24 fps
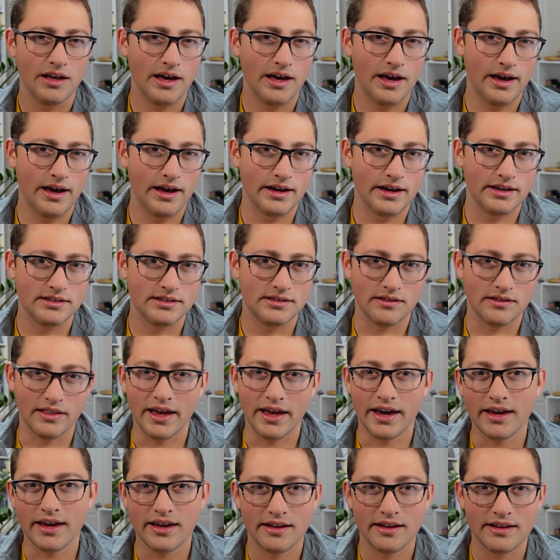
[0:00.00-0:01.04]
to
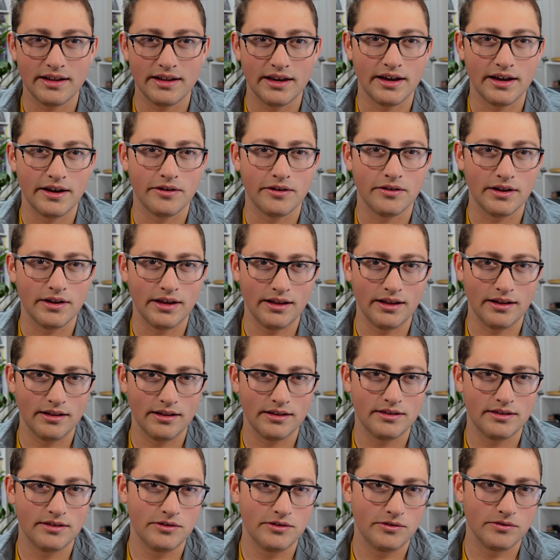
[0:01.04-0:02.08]
like it down
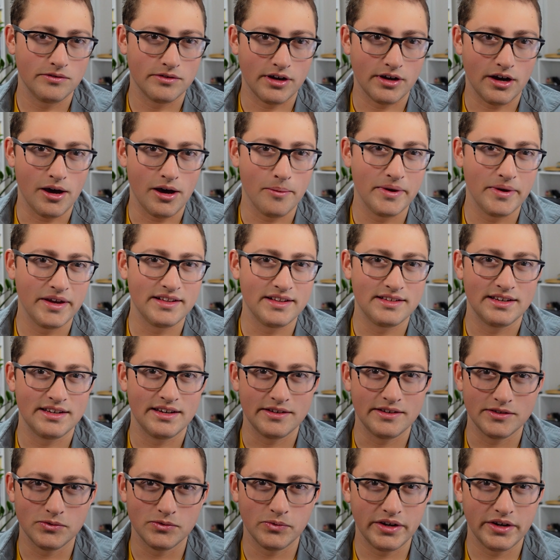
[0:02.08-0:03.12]
and to comment
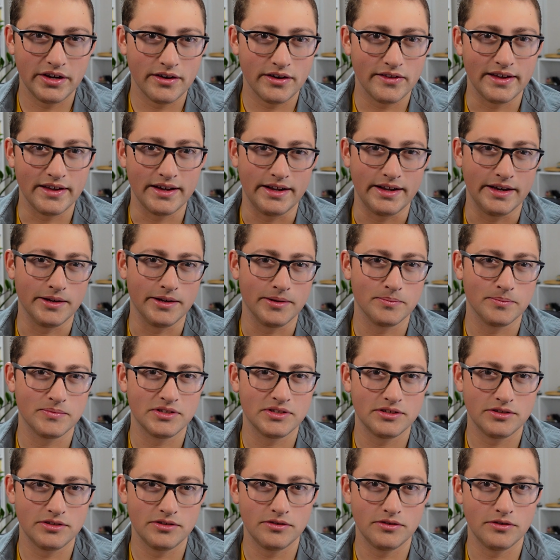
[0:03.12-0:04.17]
as well. That
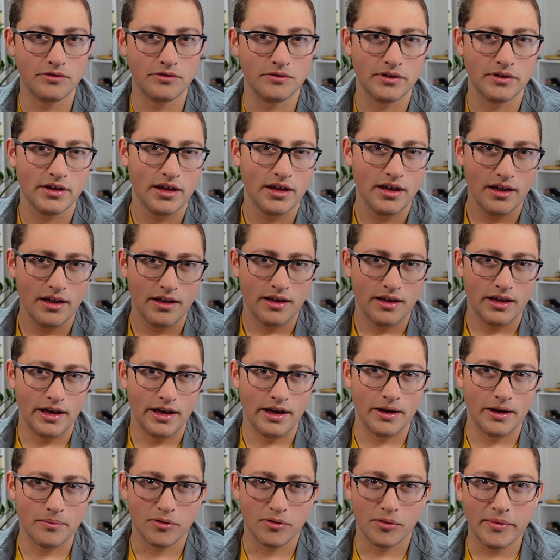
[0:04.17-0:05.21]
helps to
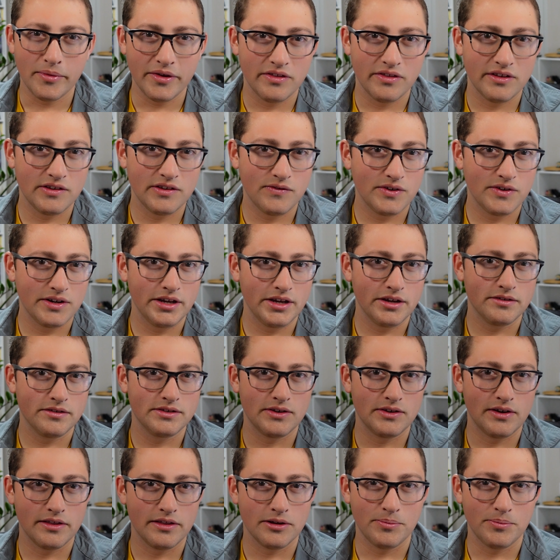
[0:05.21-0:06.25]
promote this video
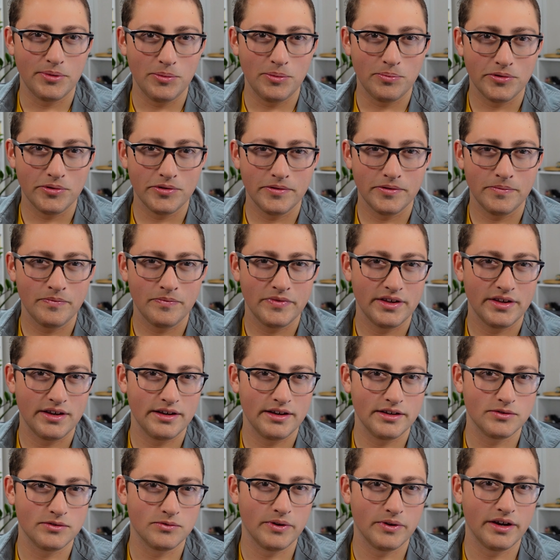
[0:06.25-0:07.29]
to other people,
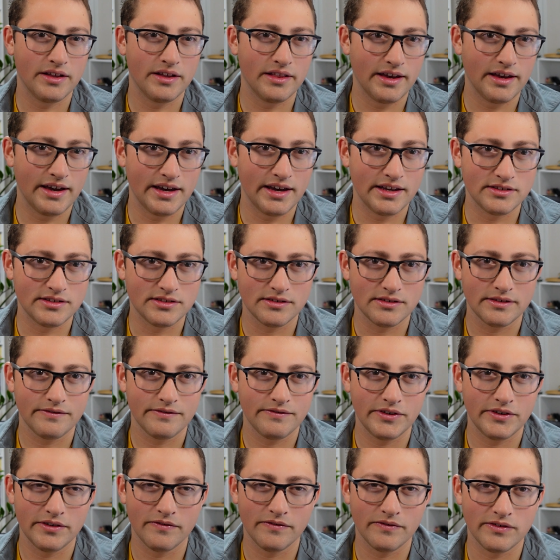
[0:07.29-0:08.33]
as well as
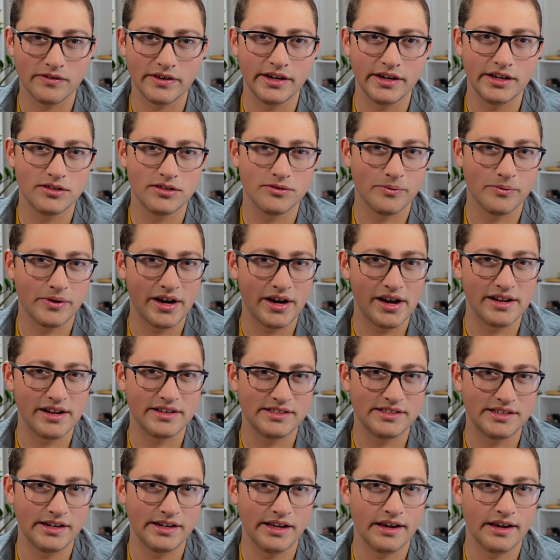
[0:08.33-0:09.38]
feel free to
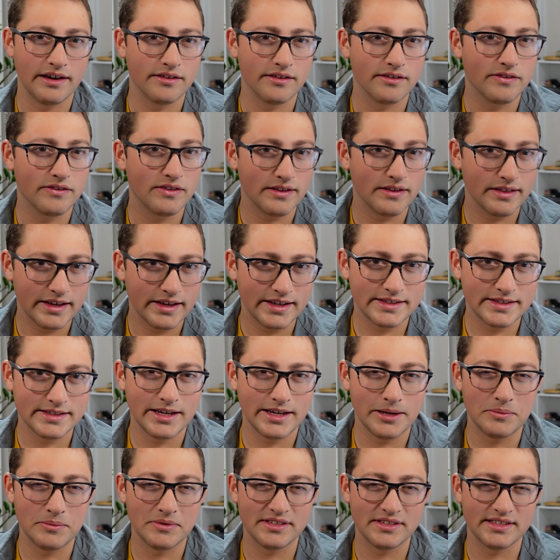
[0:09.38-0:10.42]
watch any other of the
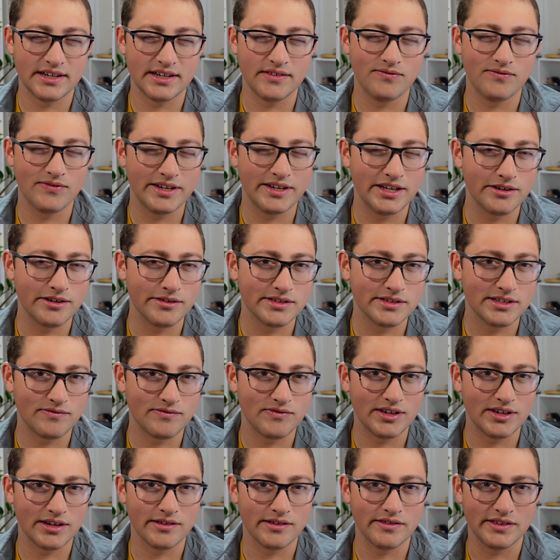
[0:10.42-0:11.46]
landscape design videos I've
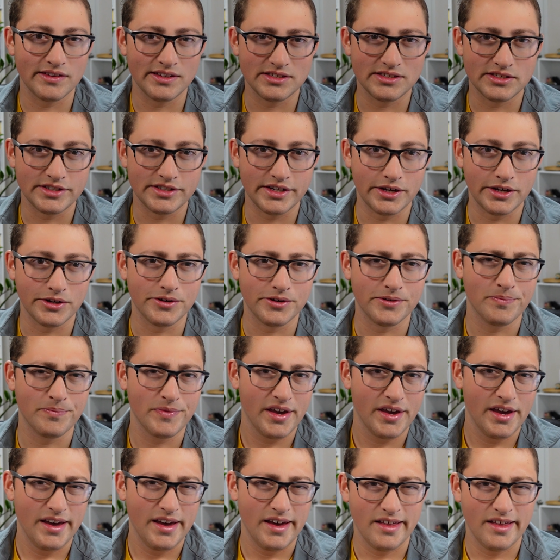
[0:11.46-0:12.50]
done on this channel.
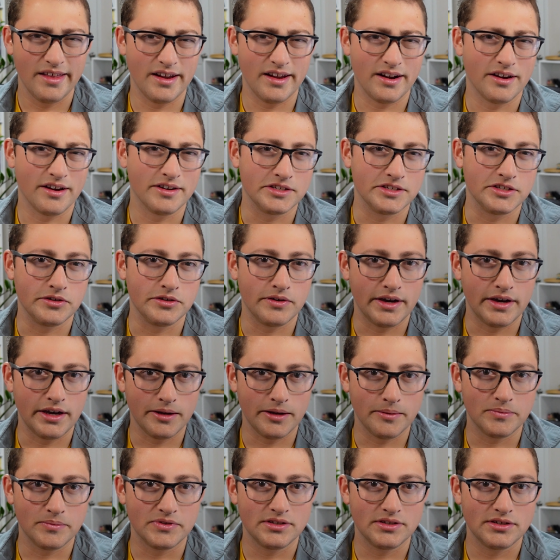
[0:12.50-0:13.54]
That also
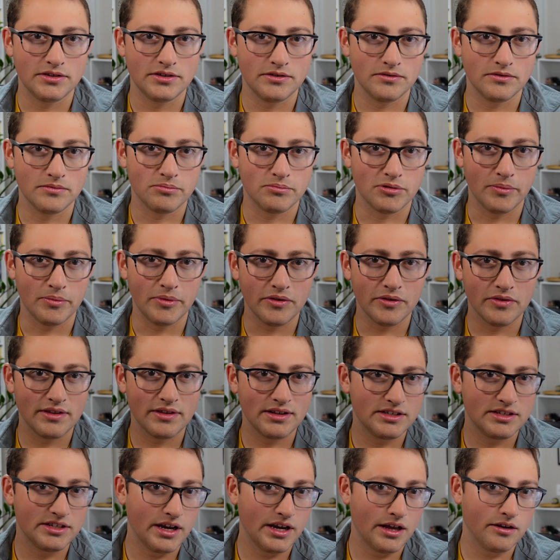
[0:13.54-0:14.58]
helps to promote
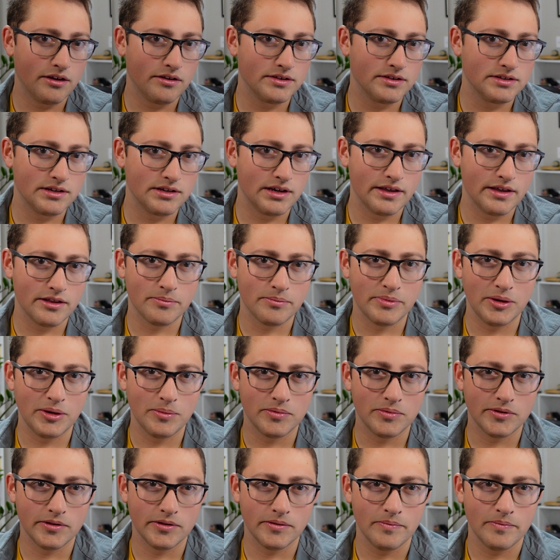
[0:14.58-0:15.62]
the channel to other
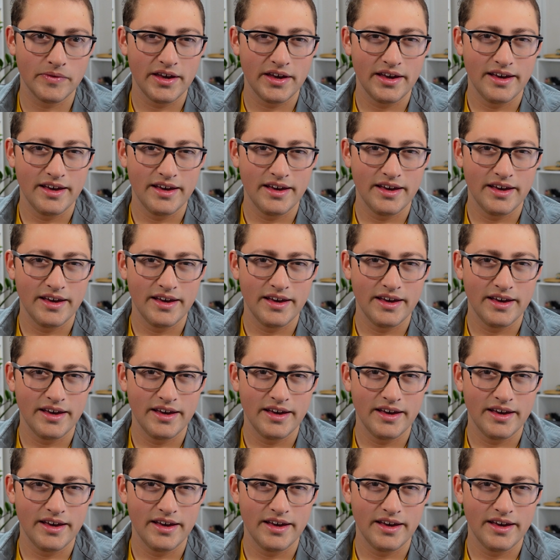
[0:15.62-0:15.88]
people.